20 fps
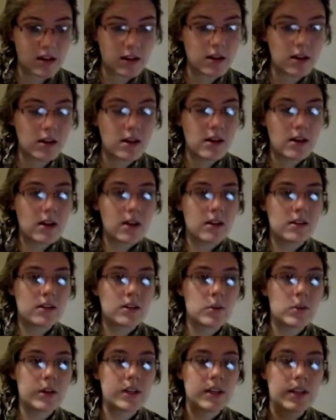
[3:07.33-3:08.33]
here,
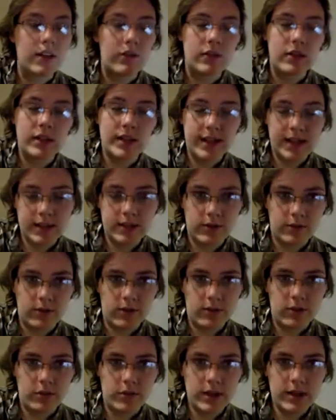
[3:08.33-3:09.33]
so we didn't have class
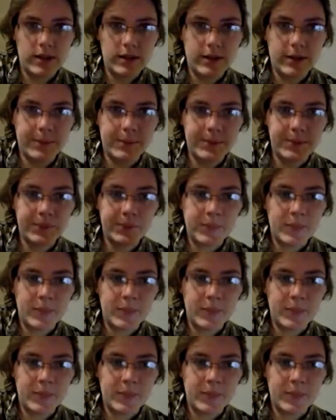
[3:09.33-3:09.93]
for a week.